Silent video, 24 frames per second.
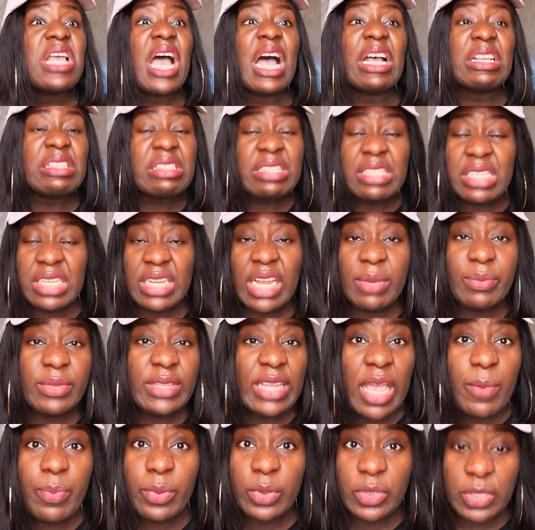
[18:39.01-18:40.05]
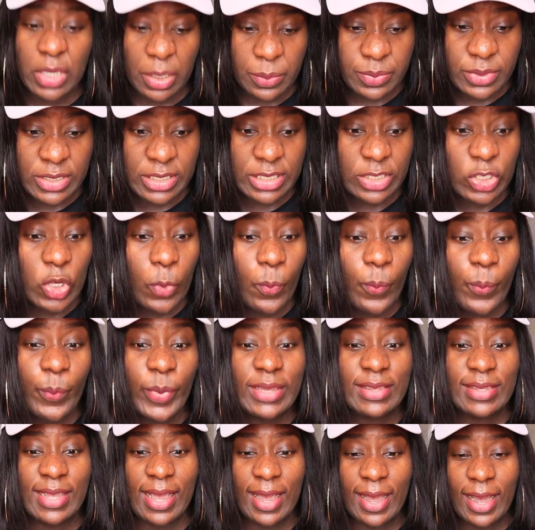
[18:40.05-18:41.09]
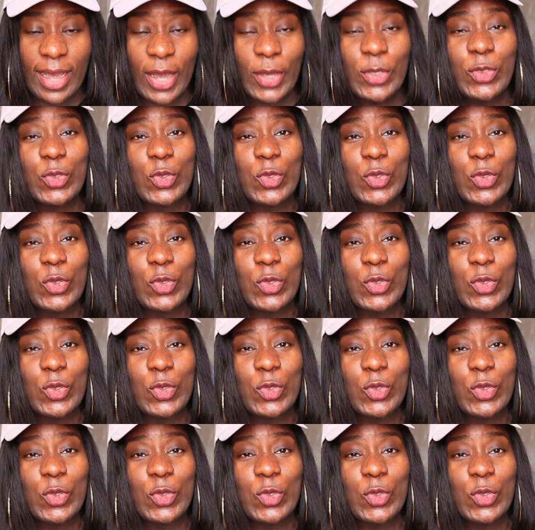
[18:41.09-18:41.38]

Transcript: And see, let me tell you something. No matter how